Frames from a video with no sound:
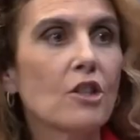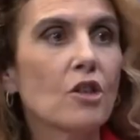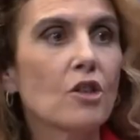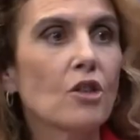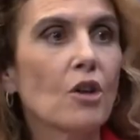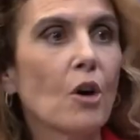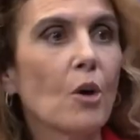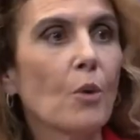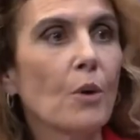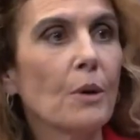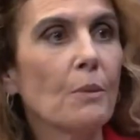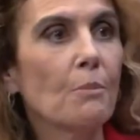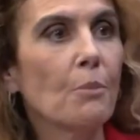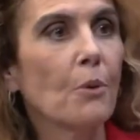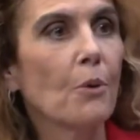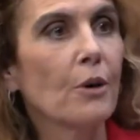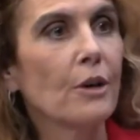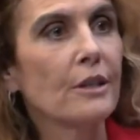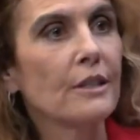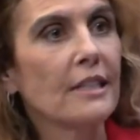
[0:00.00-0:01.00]
so
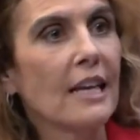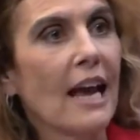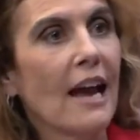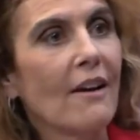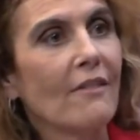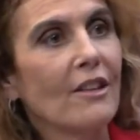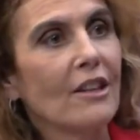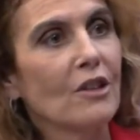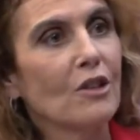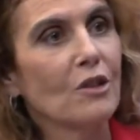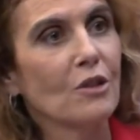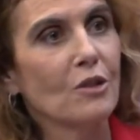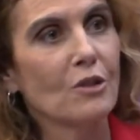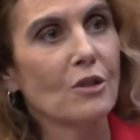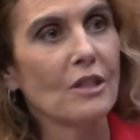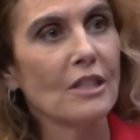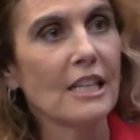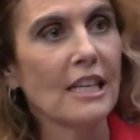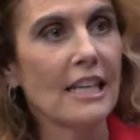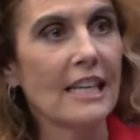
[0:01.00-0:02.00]
important to have that
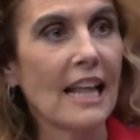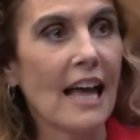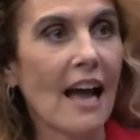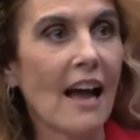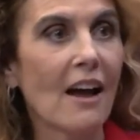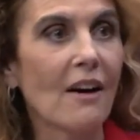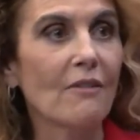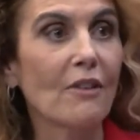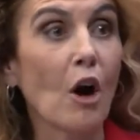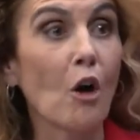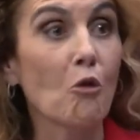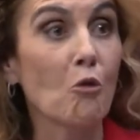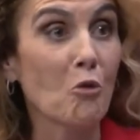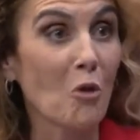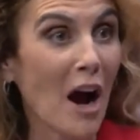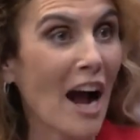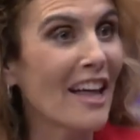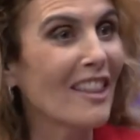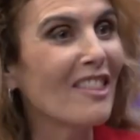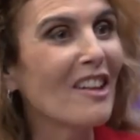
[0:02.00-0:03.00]
certainty and have
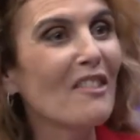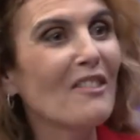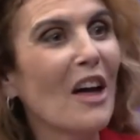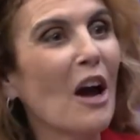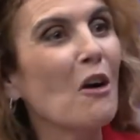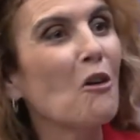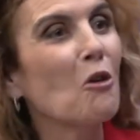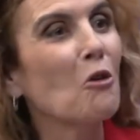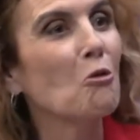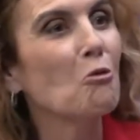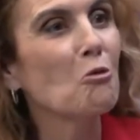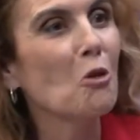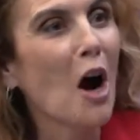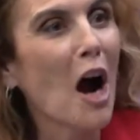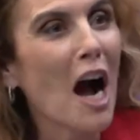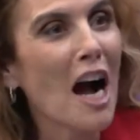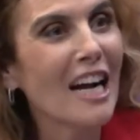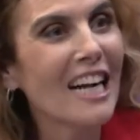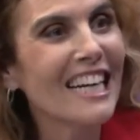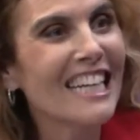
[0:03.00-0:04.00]
I love that, a
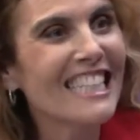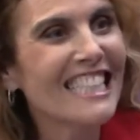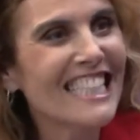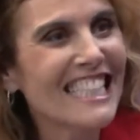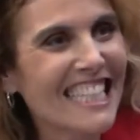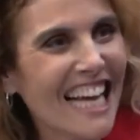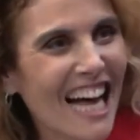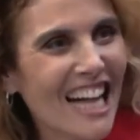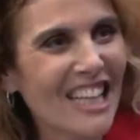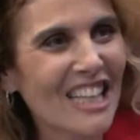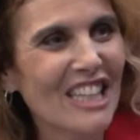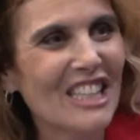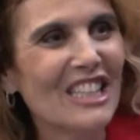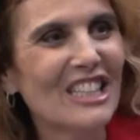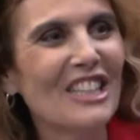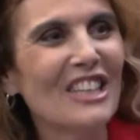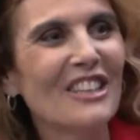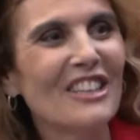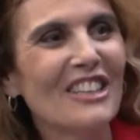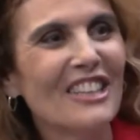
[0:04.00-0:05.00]
rock solid
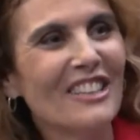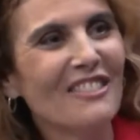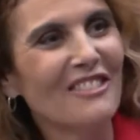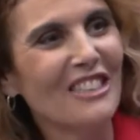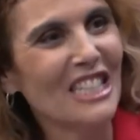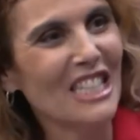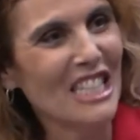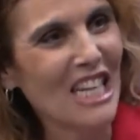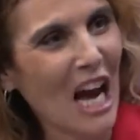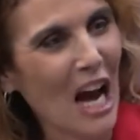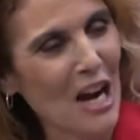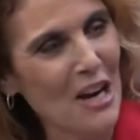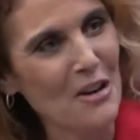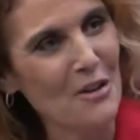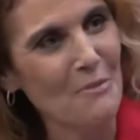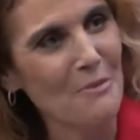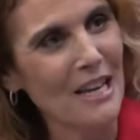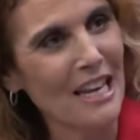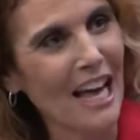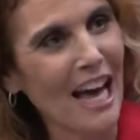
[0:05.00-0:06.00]

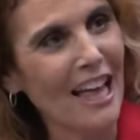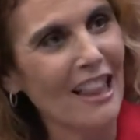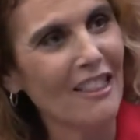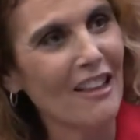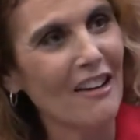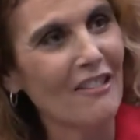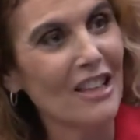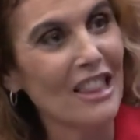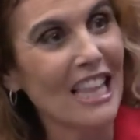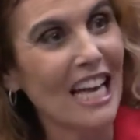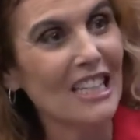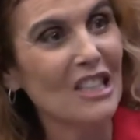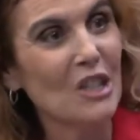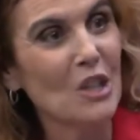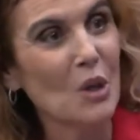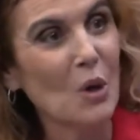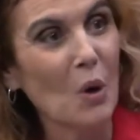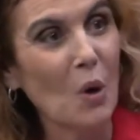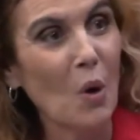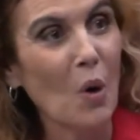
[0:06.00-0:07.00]
retirement. I love it. That's
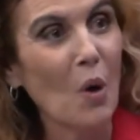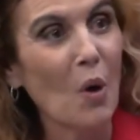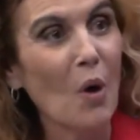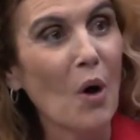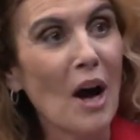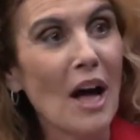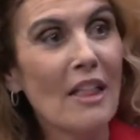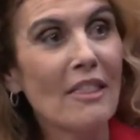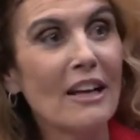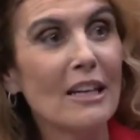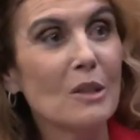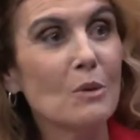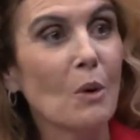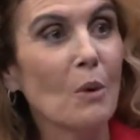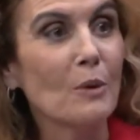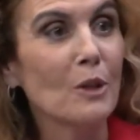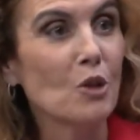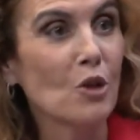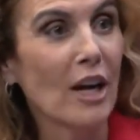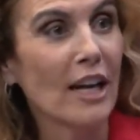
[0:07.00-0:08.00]
the goal. That's what
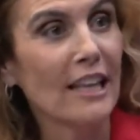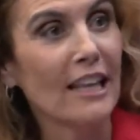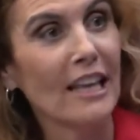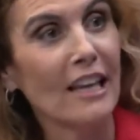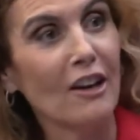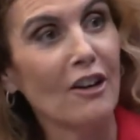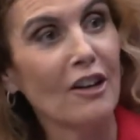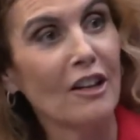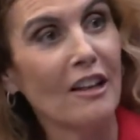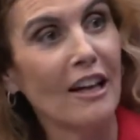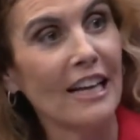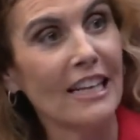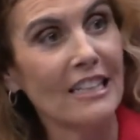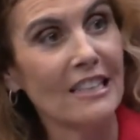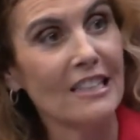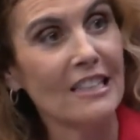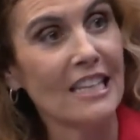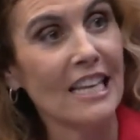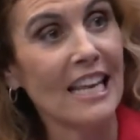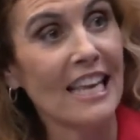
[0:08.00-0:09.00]
we try to get our
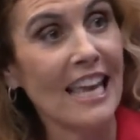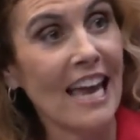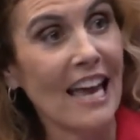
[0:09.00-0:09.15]
clients to get there.